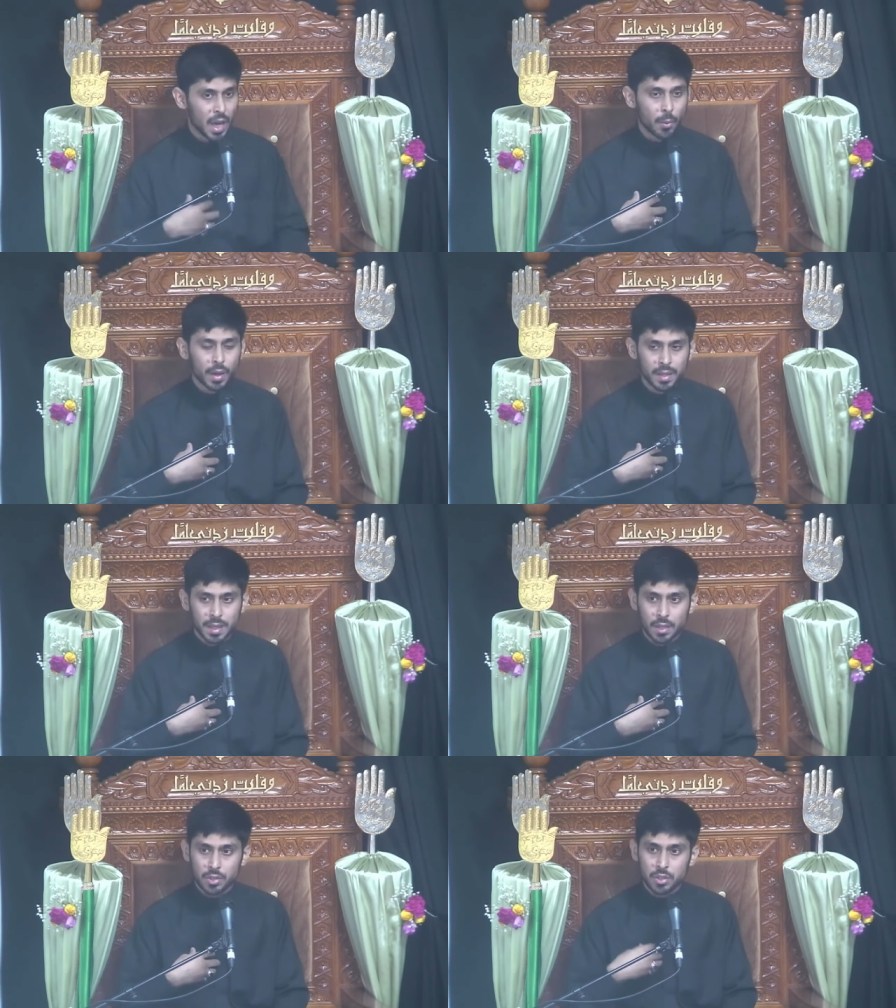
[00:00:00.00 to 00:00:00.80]
our
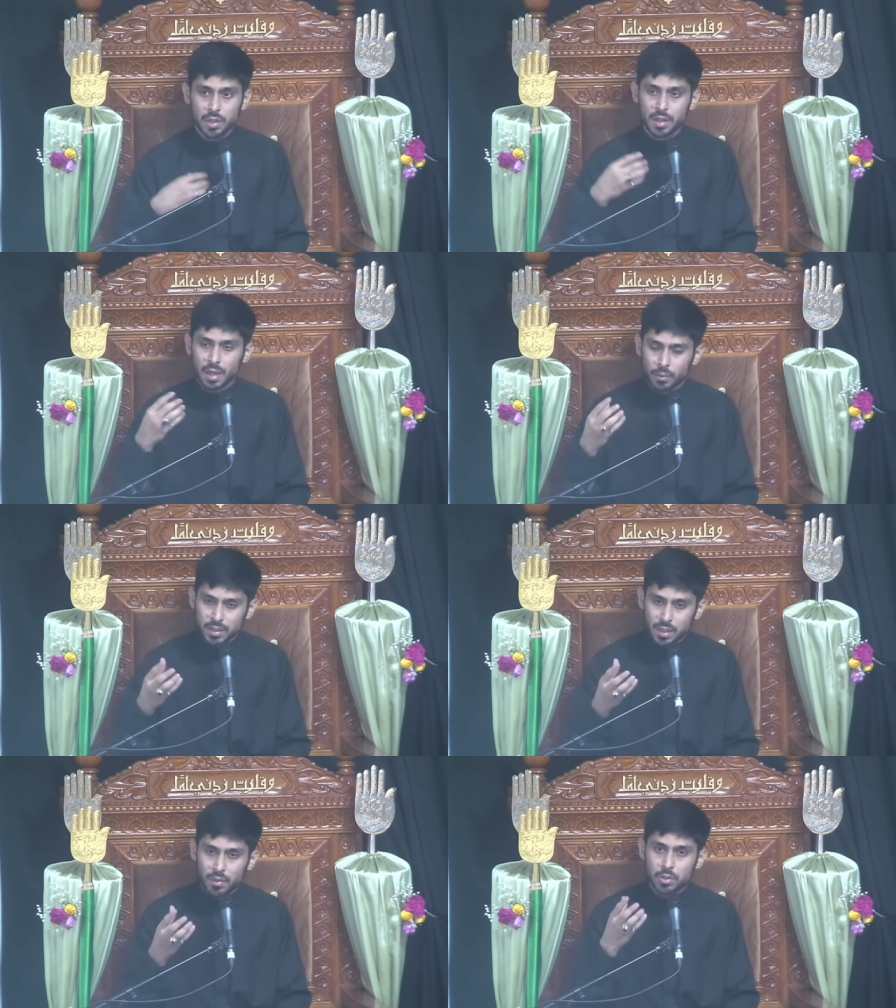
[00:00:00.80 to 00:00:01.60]
attention and our
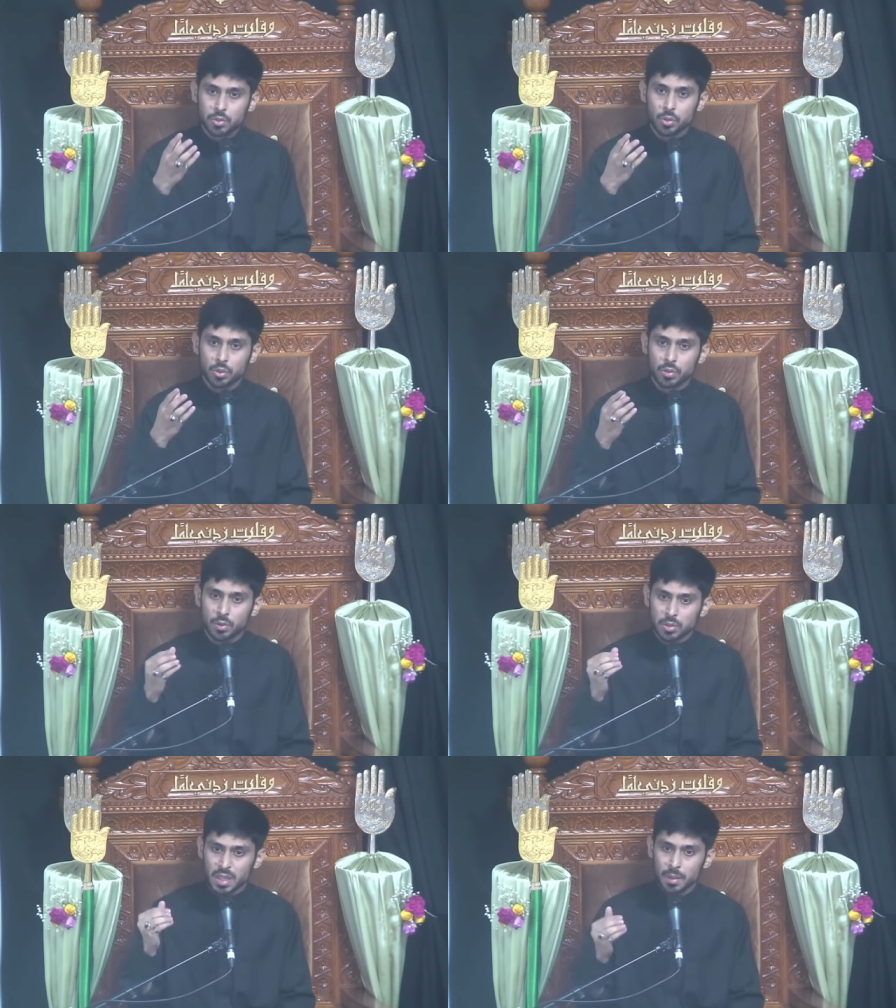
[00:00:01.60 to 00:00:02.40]
tawajjuh
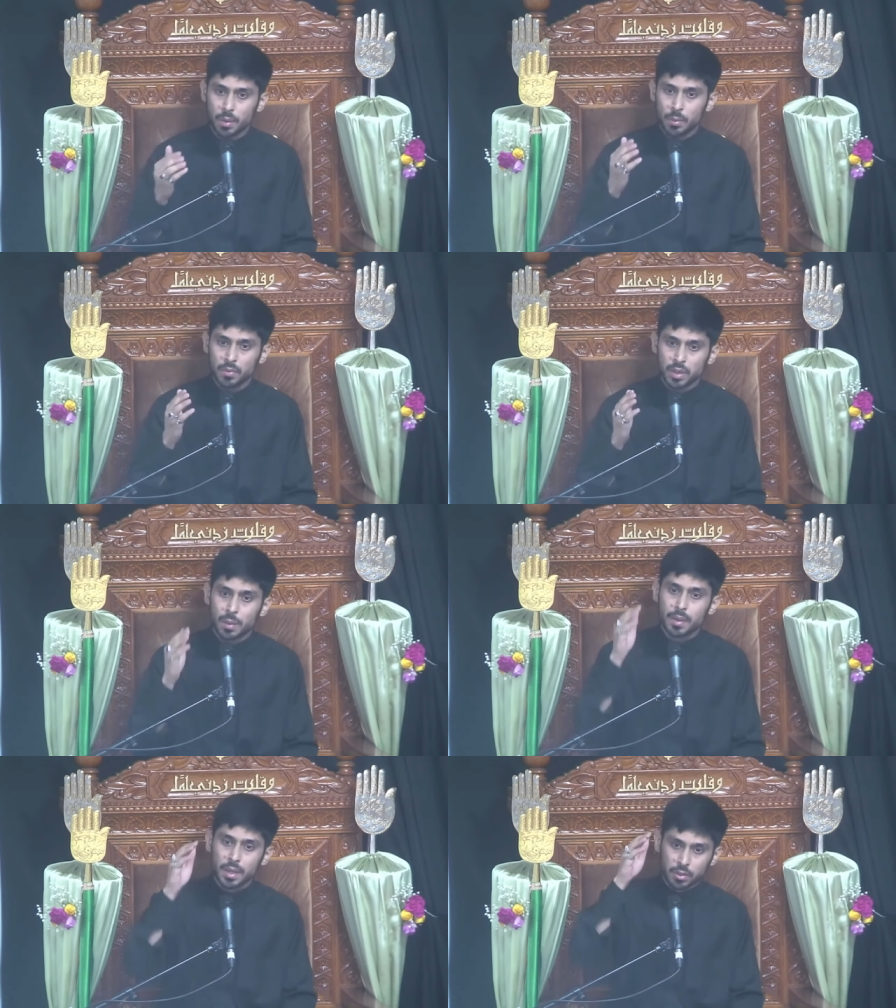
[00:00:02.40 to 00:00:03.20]
towards the Imam of
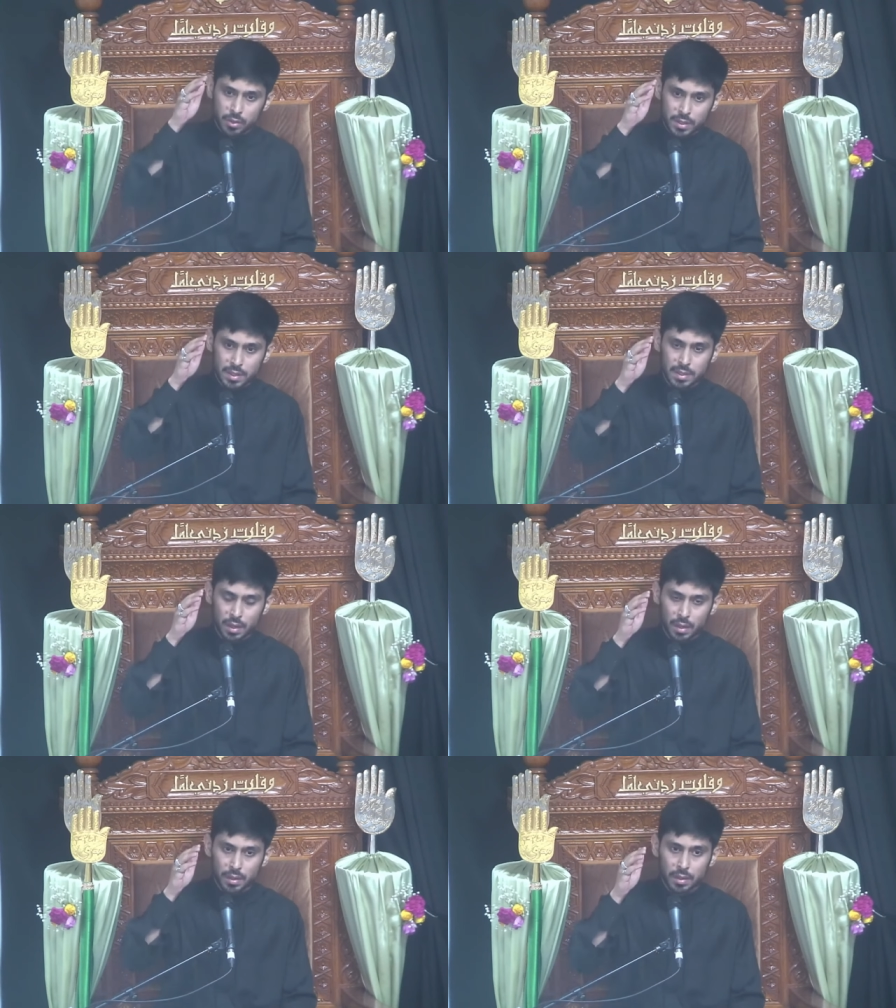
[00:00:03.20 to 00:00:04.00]
time increases
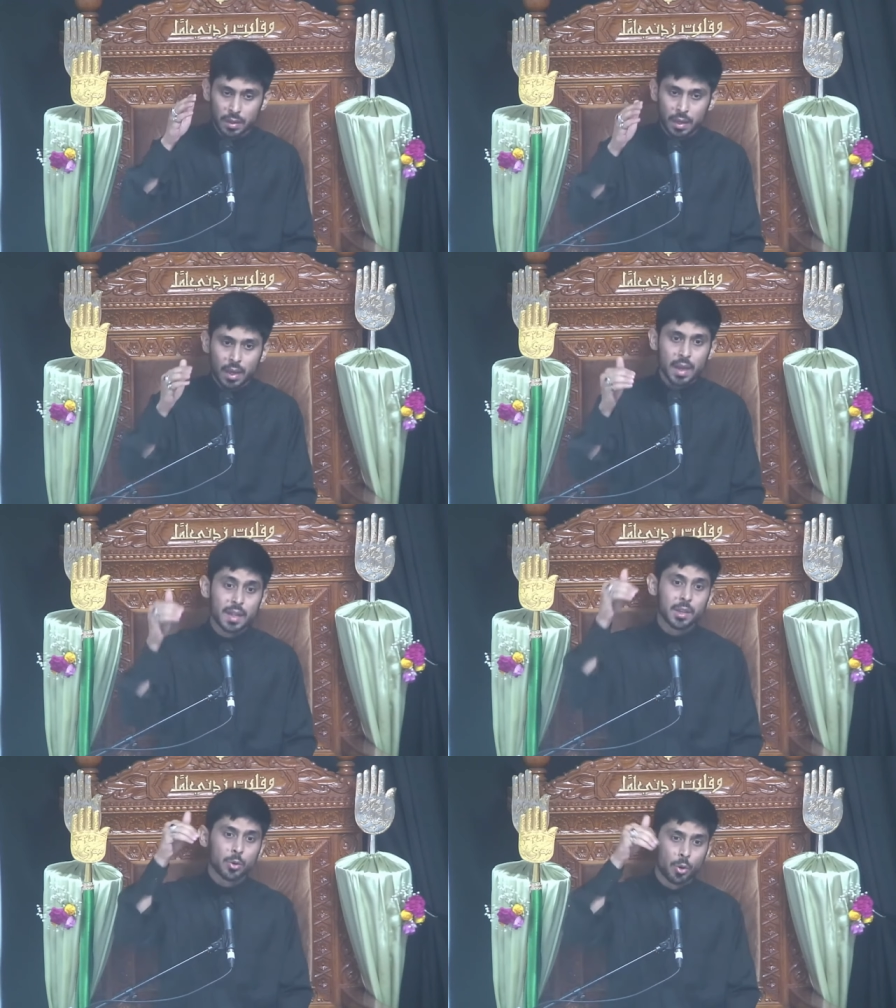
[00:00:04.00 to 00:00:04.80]
slightly,
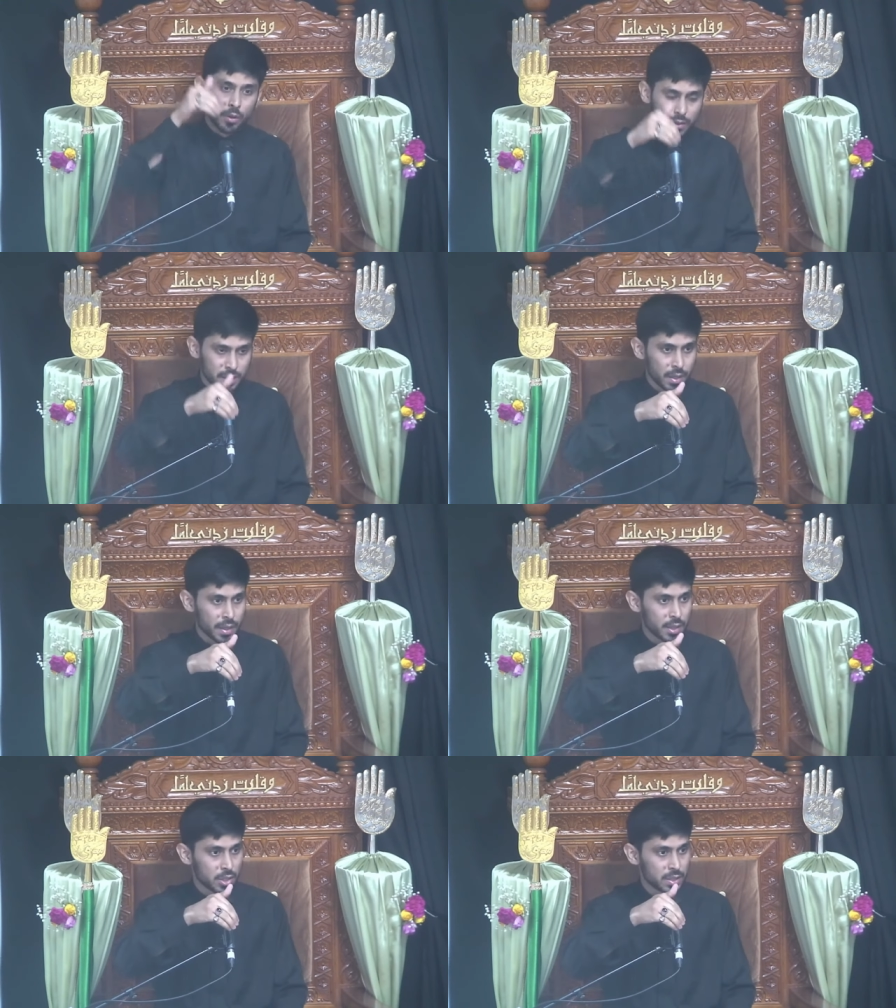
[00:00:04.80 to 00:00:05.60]
and then all of a
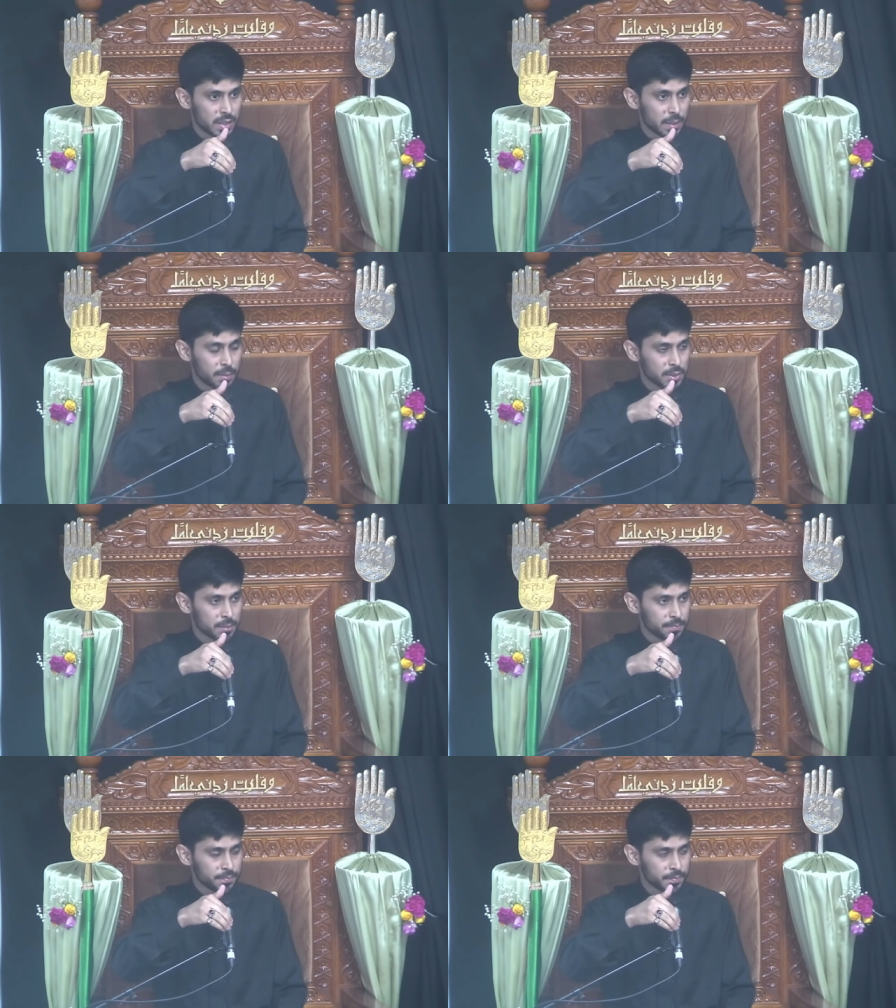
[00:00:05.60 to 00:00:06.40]
sudden it just dips.